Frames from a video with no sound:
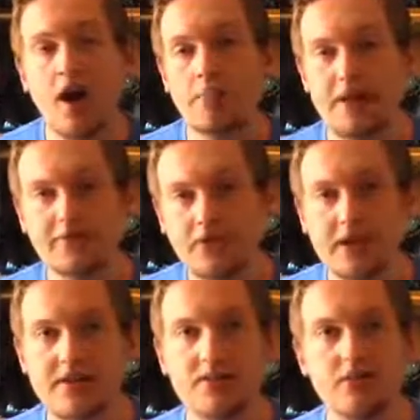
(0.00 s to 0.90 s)
My
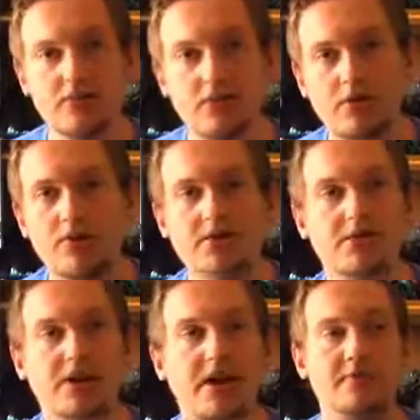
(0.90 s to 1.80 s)
friends who come over
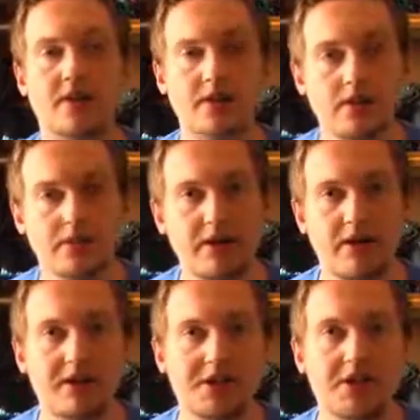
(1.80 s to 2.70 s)
sometimes and they look at my
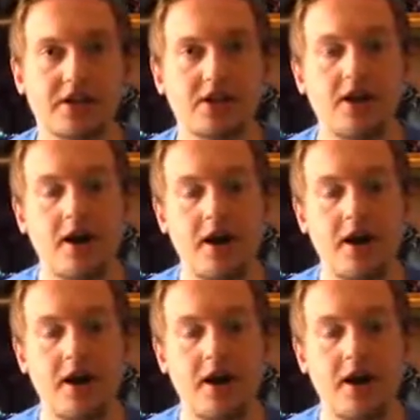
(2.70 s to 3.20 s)
collection,